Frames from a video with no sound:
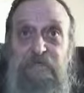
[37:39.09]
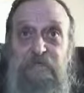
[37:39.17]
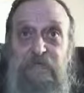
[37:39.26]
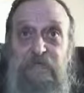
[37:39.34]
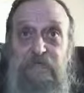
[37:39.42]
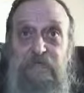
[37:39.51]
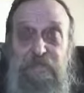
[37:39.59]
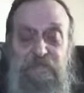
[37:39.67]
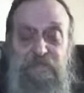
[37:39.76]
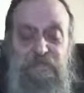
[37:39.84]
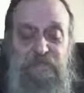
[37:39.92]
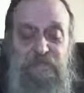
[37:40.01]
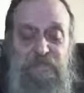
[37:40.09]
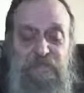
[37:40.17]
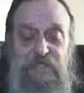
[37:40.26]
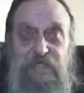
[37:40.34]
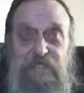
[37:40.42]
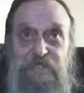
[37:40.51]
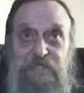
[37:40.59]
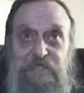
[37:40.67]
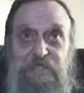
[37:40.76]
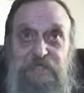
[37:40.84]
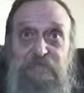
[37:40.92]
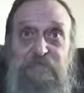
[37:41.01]
and I do suggest
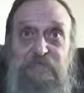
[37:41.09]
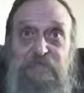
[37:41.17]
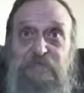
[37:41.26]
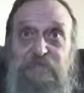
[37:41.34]
that you look